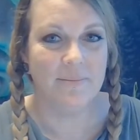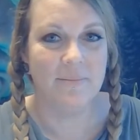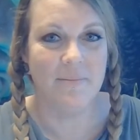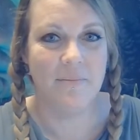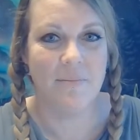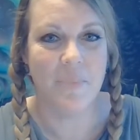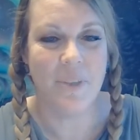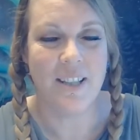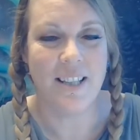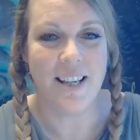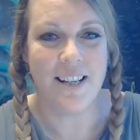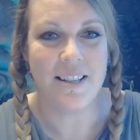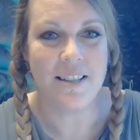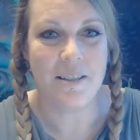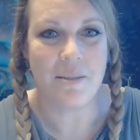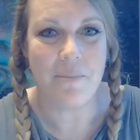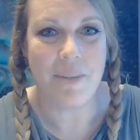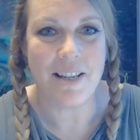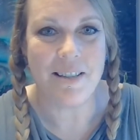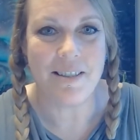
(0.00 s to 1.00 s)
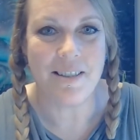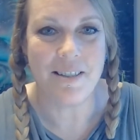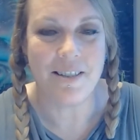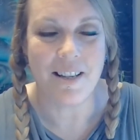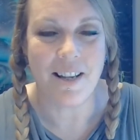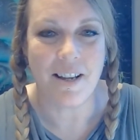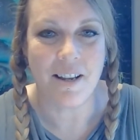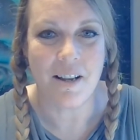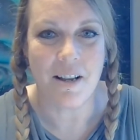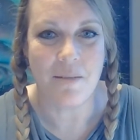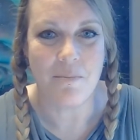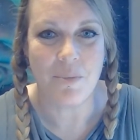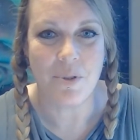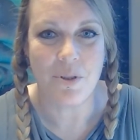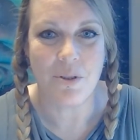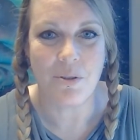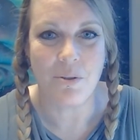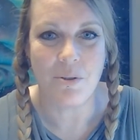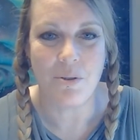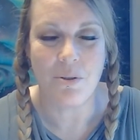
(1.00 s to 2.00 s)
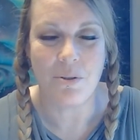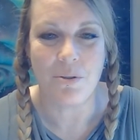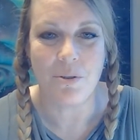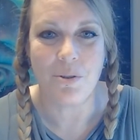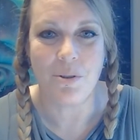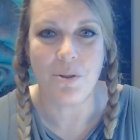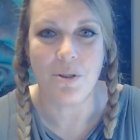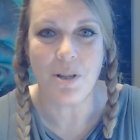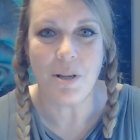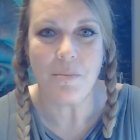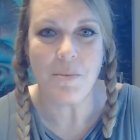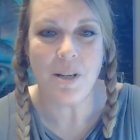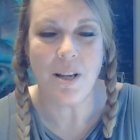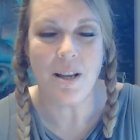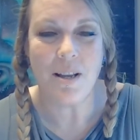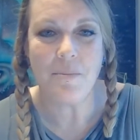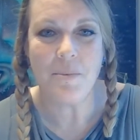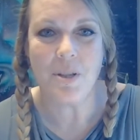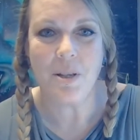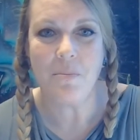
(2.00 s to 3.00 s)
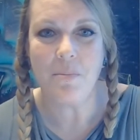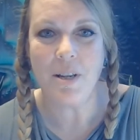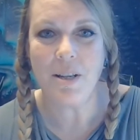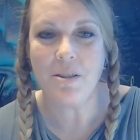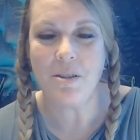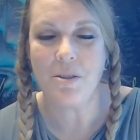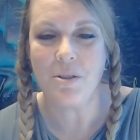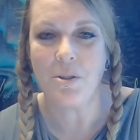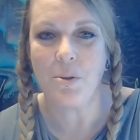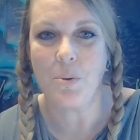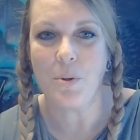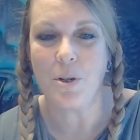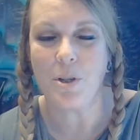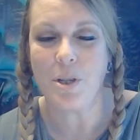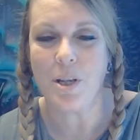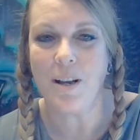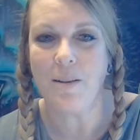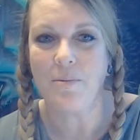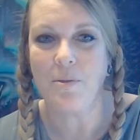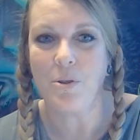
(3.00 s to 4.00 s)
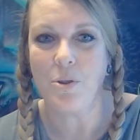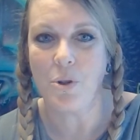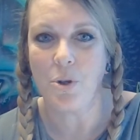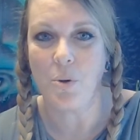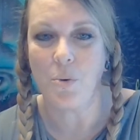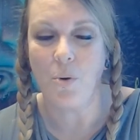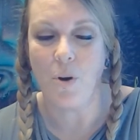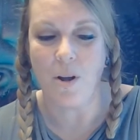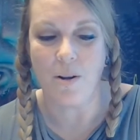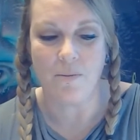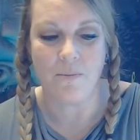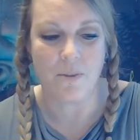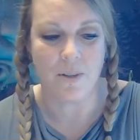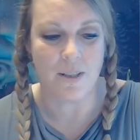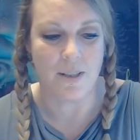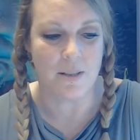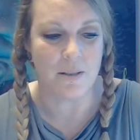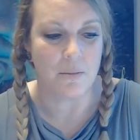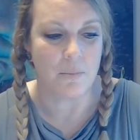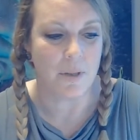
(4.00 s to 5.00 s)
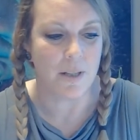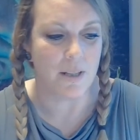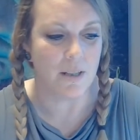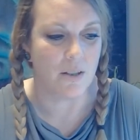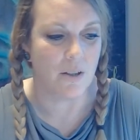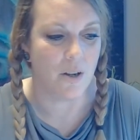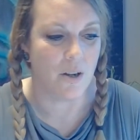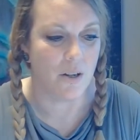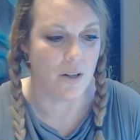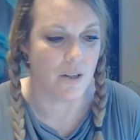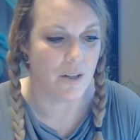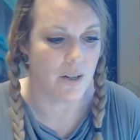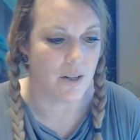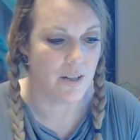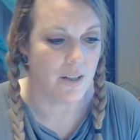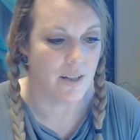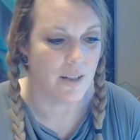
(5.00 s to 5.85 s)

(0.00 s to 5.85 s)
But that's the message that comes through. So sometimes some messages we just have to chew on for a little bit longer.